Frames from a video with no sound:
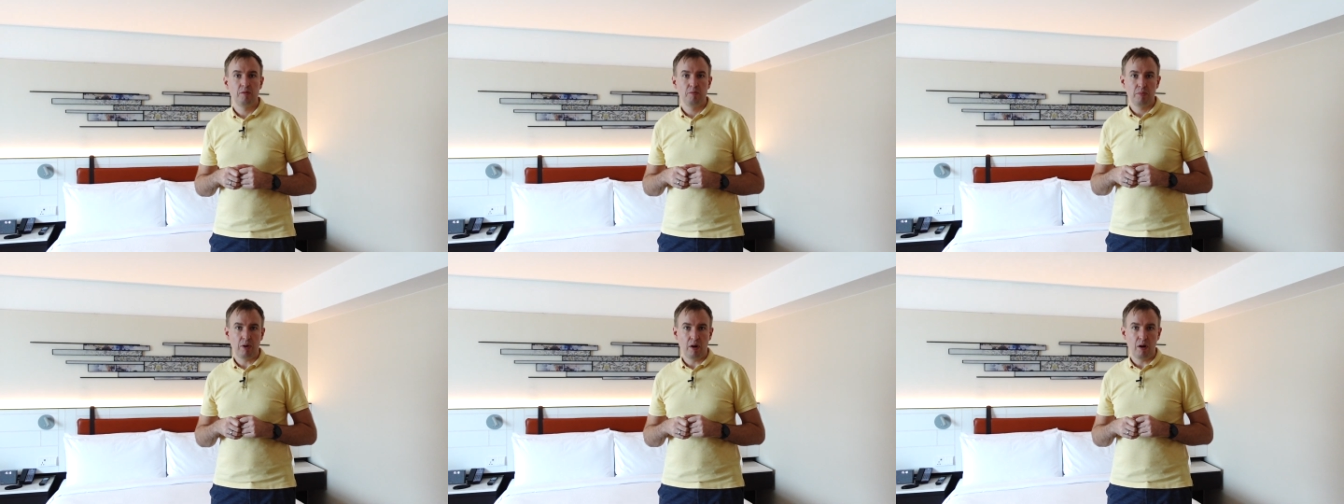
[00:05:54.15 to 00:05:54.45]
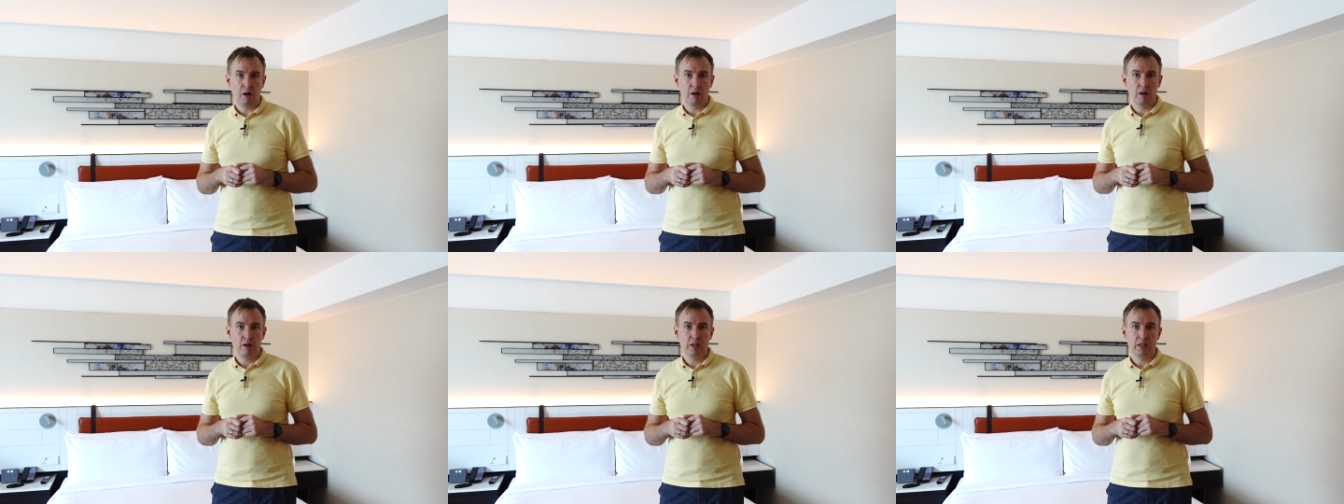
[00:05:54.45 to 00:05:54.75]

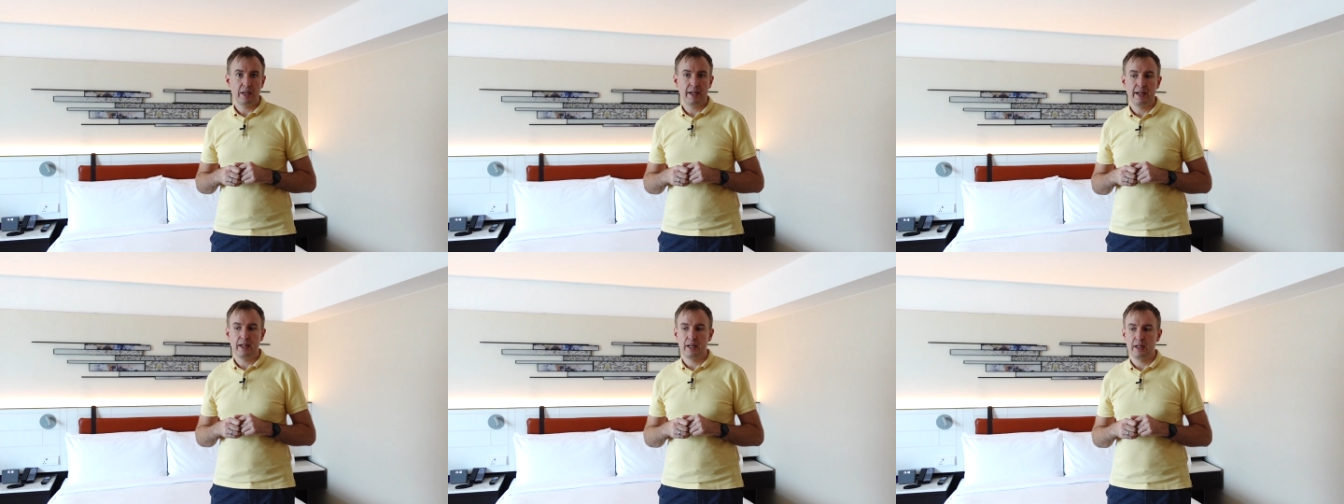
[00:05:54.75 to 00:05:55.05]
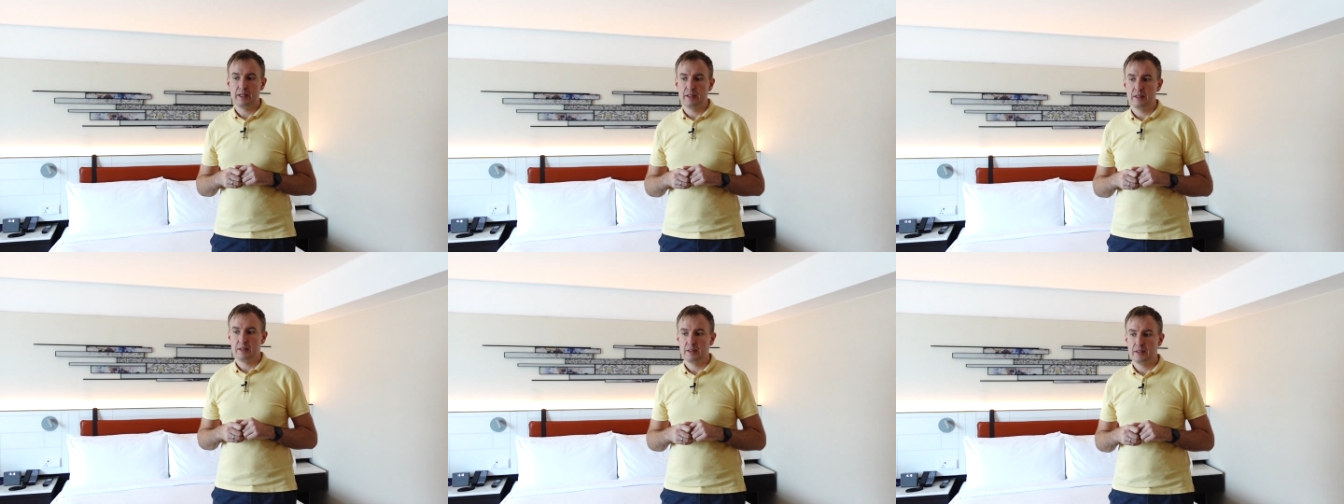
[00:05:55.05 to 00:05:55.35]
bar,
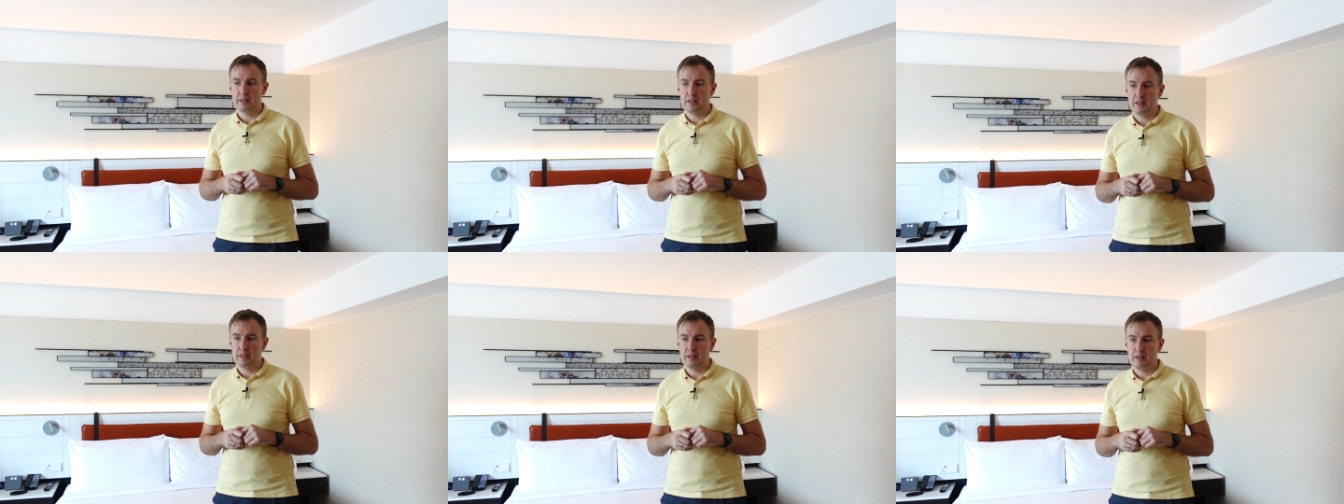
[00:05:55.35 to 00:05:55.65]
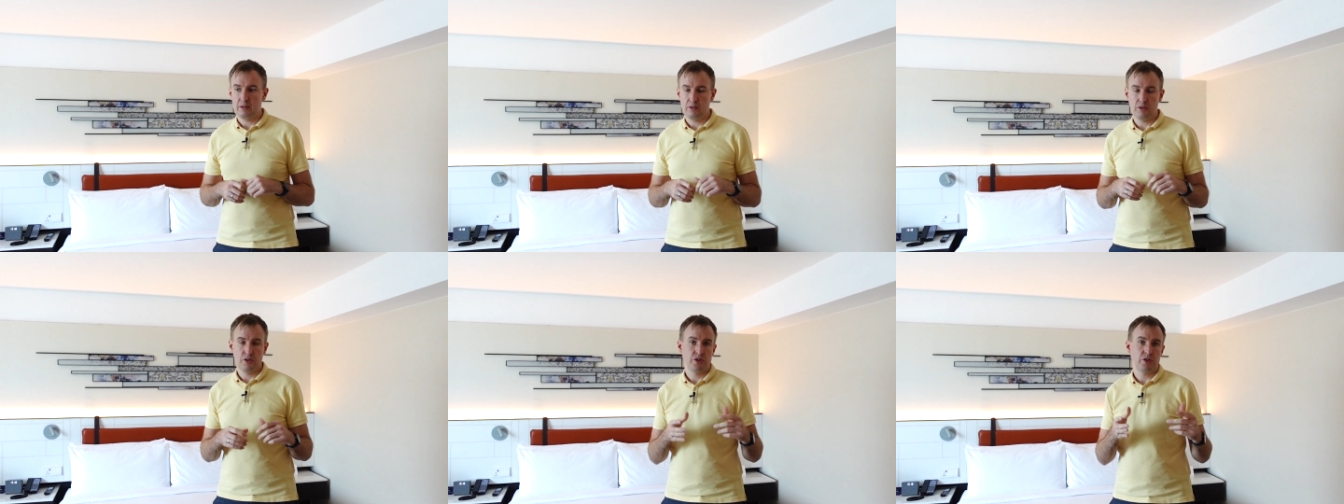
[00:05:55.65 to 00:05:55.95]
and
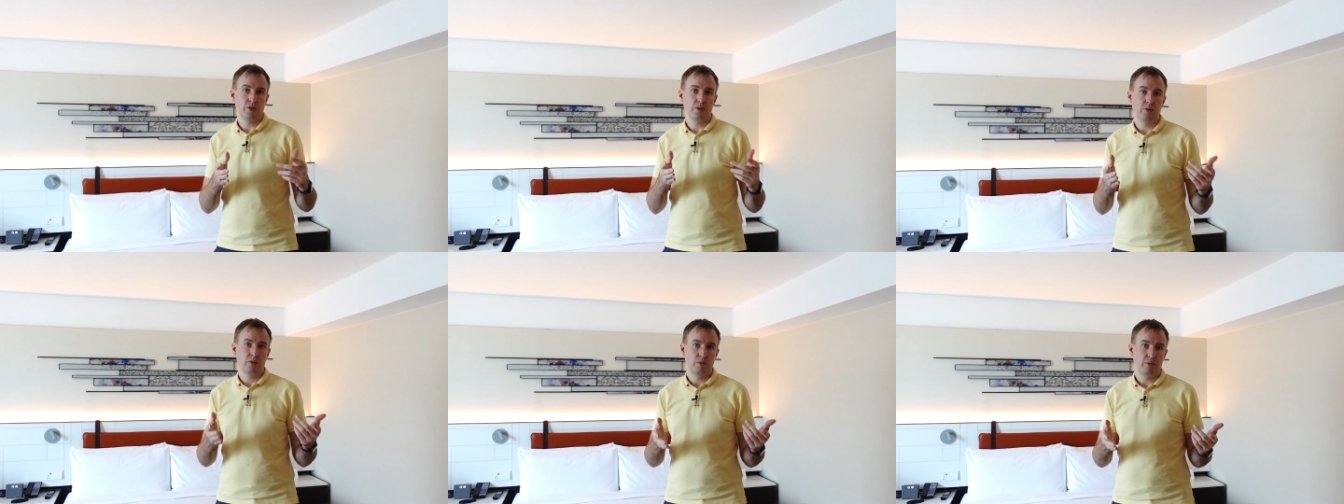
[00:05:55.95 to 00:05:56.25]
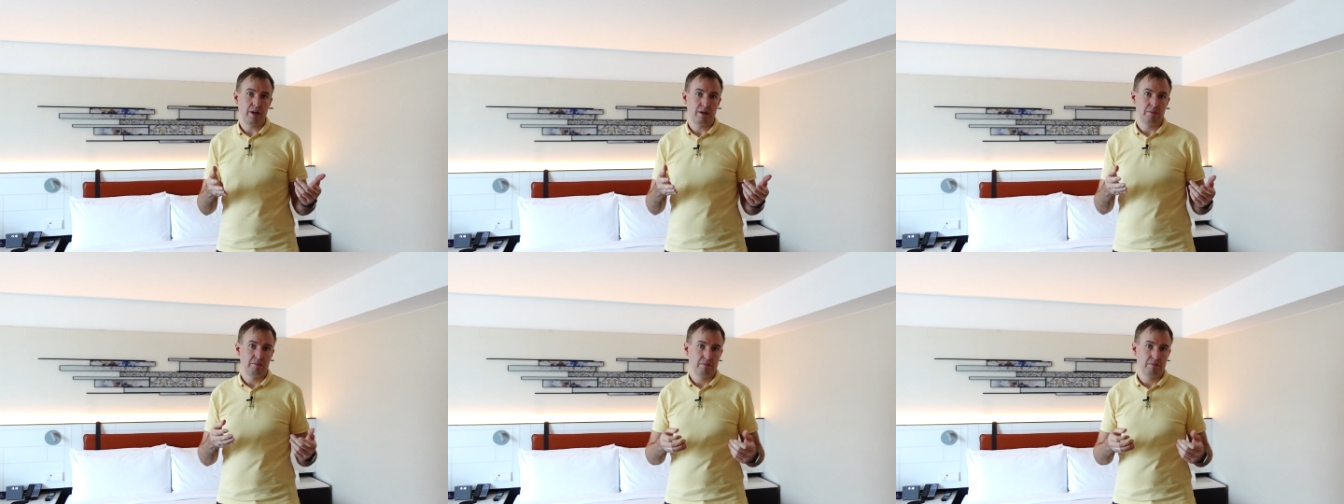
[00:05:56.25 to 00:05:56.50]
also